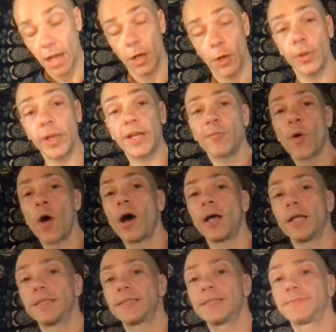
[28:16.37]
Queen of
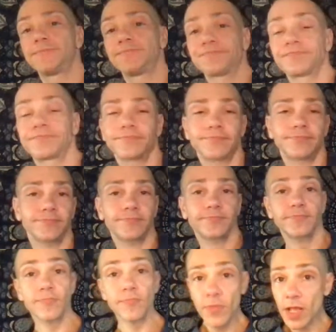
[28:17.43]
Wands.
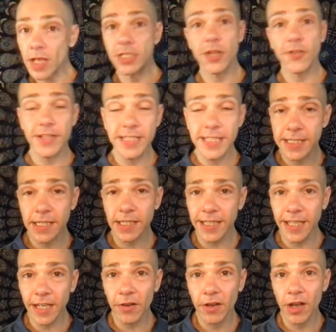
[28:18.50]
So this is a
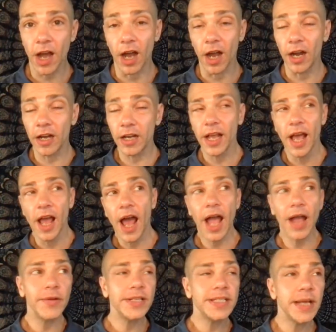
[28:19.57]
Leo card.
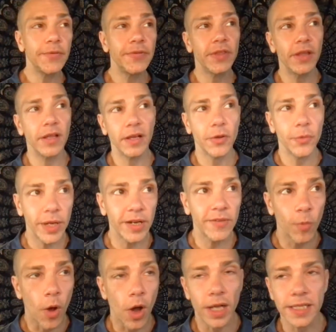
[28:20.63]
I would say with the Queen of
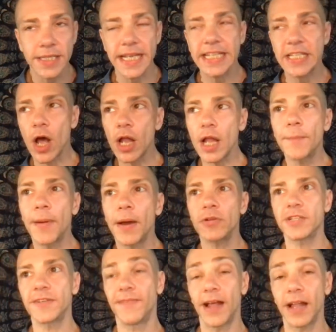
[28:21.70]
Wands, it's all about
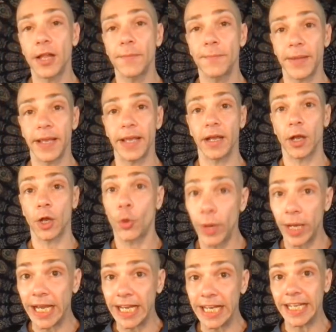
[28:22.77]
developing.
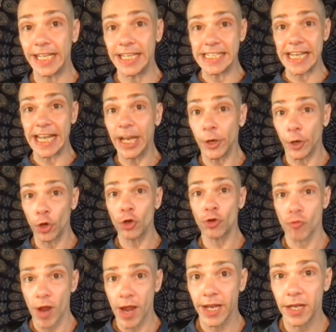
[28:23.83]
Queen is inner,
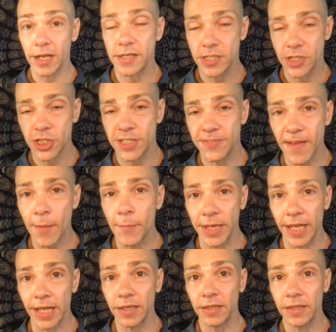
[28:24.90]
right? Because she's
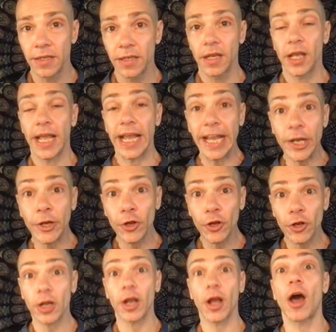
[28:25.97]
feminine.
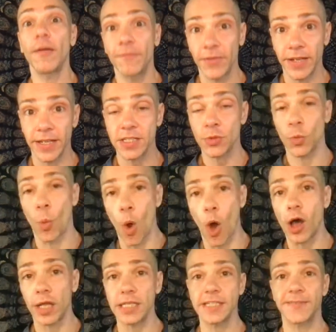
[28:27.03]
Inner confidence.
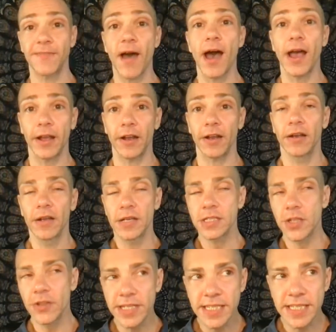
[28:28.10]
Wands, fire.
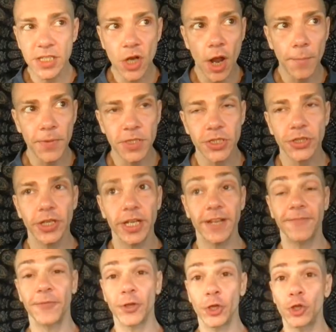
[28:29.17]
So this is an opportunity
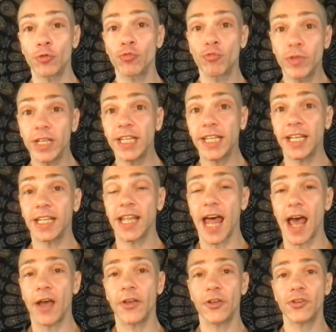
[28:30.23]
for you to really
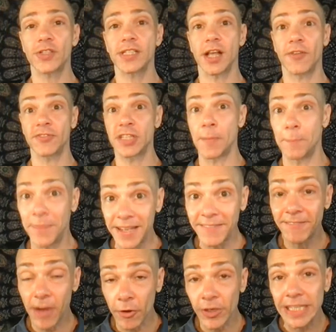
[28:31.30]
allow yourself to be
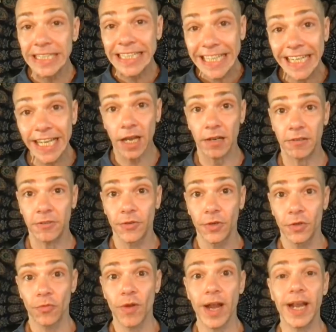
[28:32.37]
very Leo,
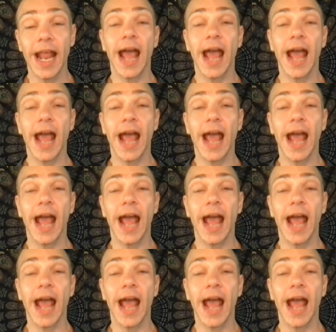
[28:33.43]
right?